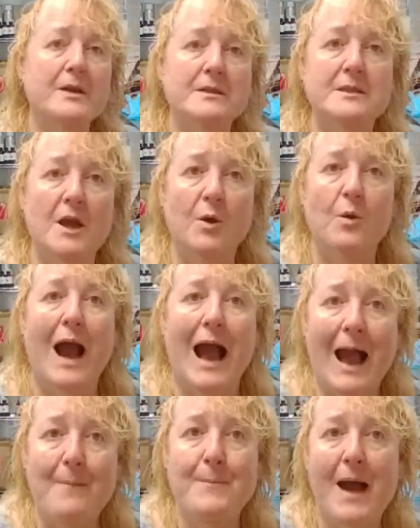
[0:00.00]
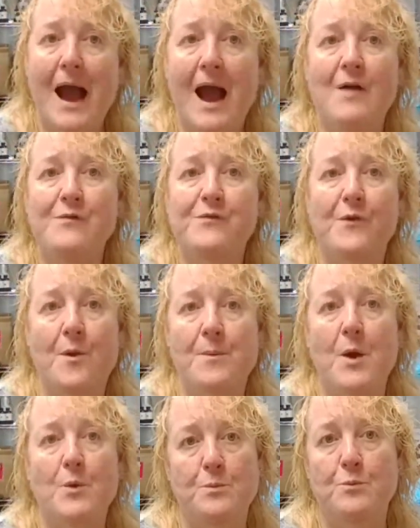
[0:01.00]
So I buy from
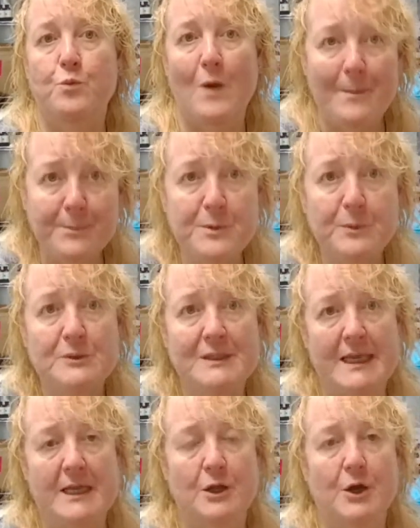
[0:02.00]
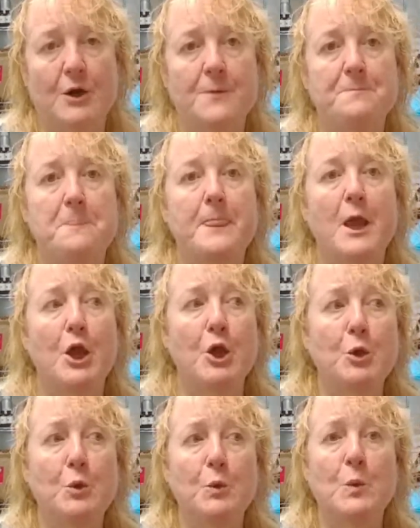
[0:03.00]
a reputable dealer
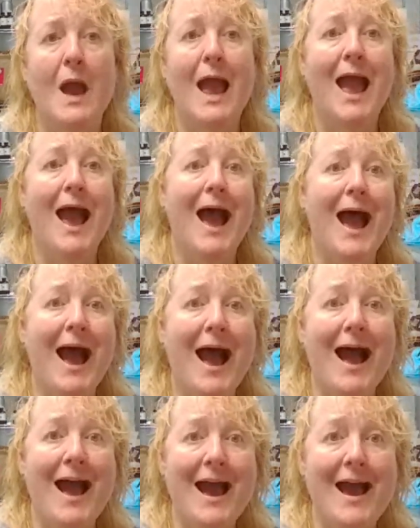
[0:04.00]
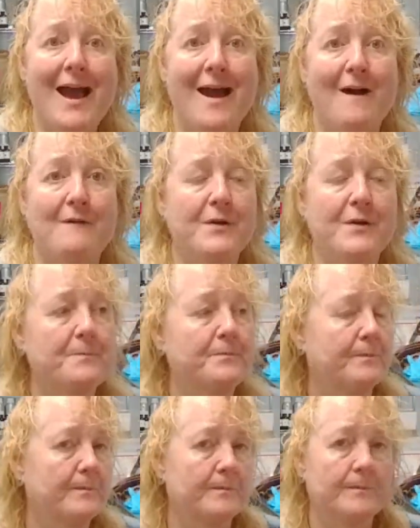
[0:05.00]
who I have
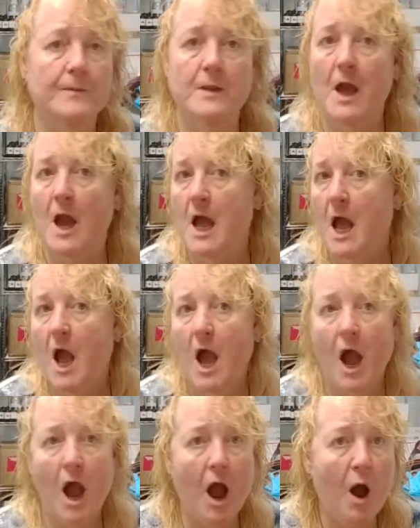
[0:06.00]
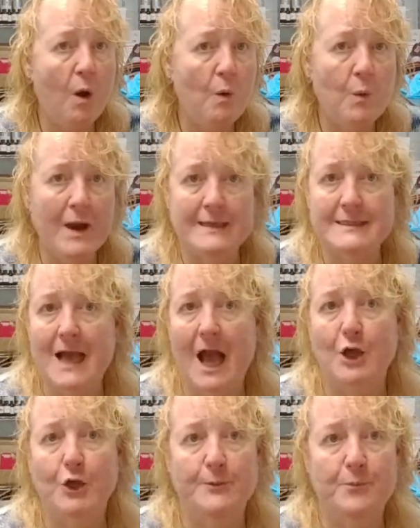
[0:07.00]
always
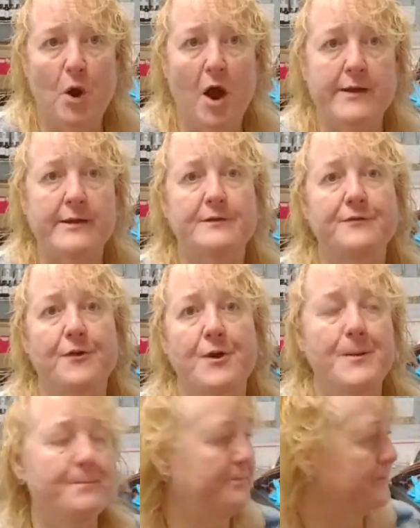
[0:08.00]
got good product from.